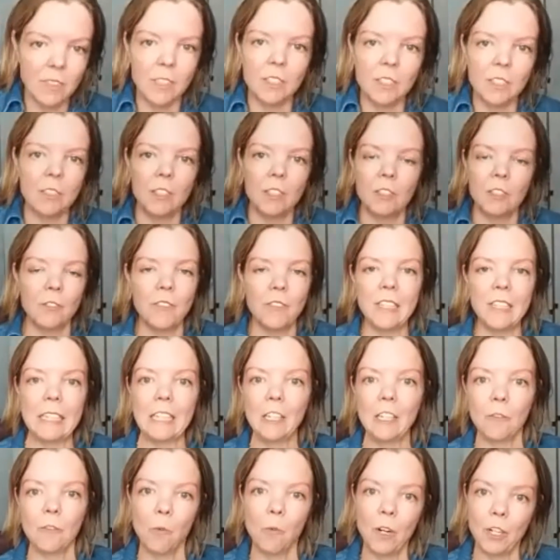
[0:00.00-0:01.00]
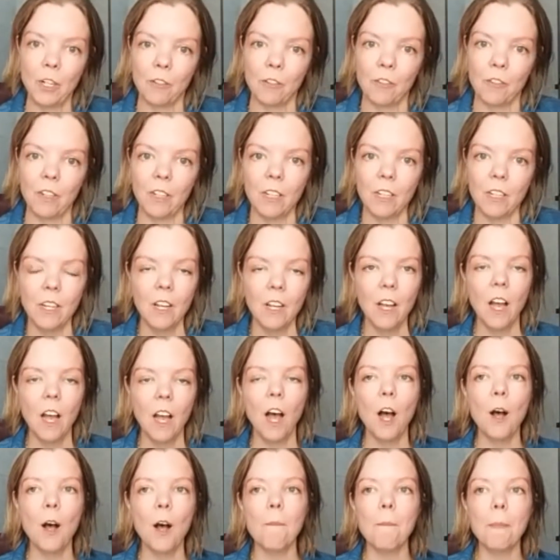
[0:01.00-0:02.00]
it's it's feeling wonderful.
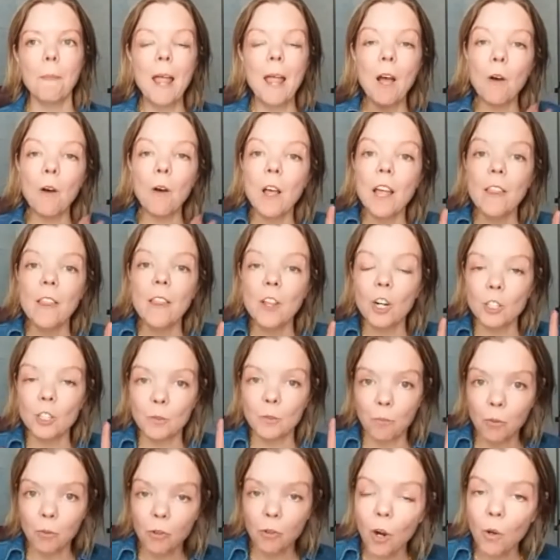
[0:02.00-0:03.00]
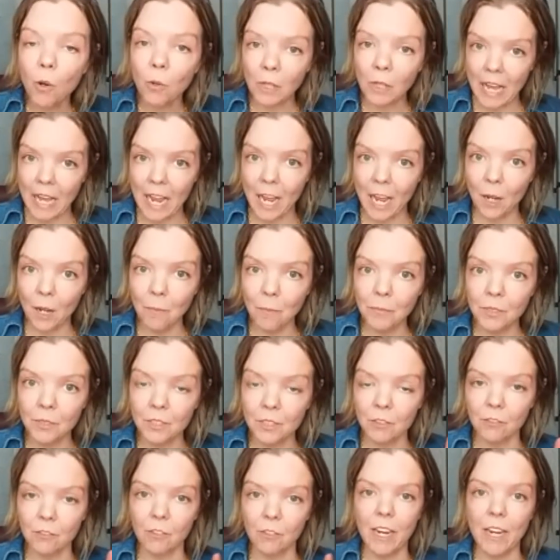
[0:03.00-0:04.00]
Um, now there's
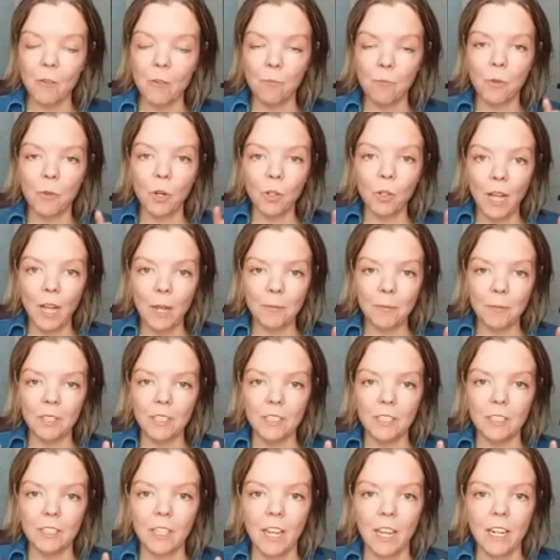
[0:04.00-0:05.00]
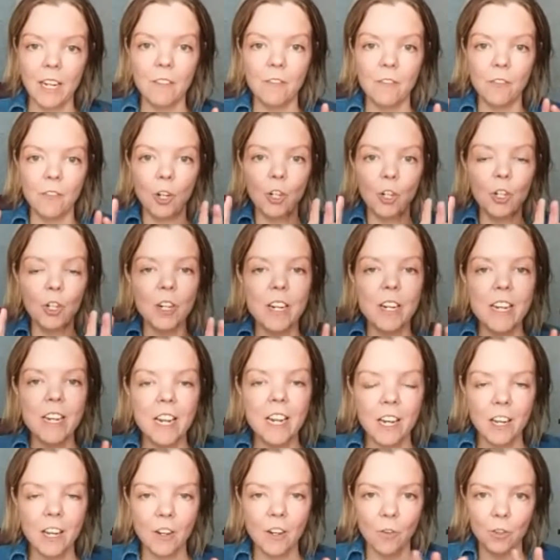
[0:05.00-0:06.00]
prolapse, right? Prolapse is kind of
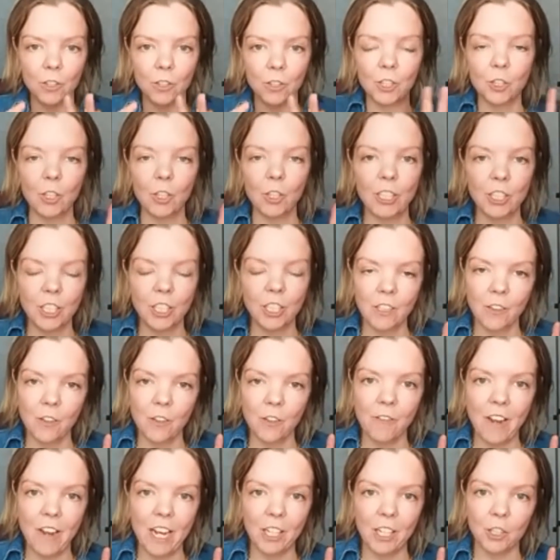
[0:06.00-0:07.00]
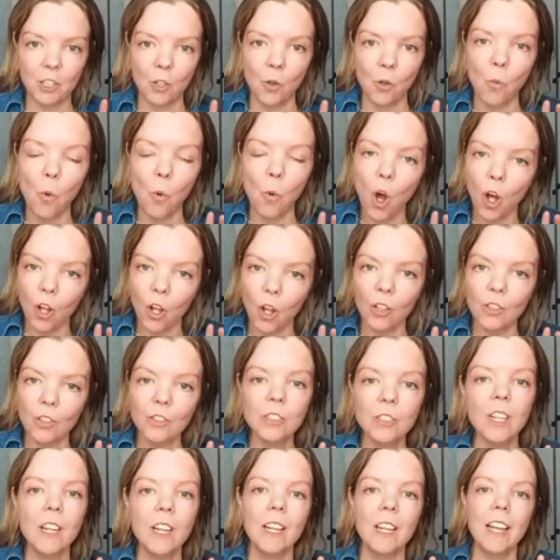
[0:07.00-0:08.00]
hernia or stretching of the vaginal
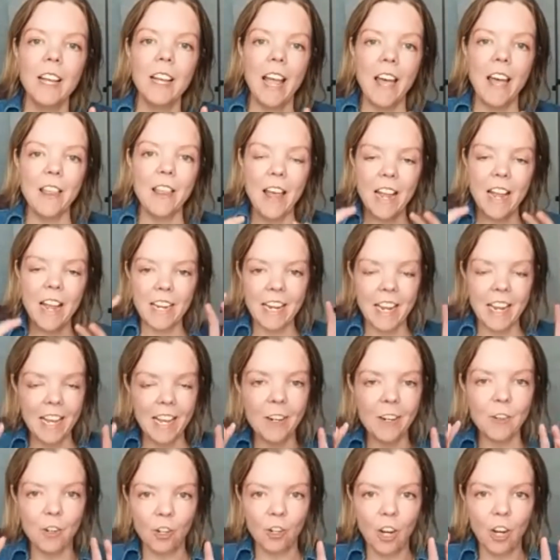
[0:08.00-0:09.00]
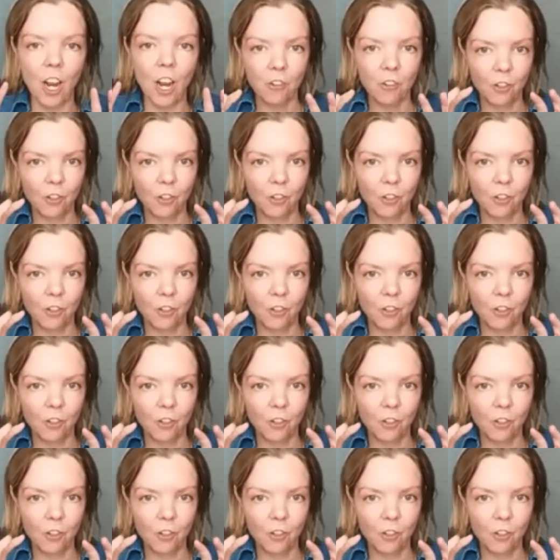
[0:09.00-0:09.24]
walls, and that can co-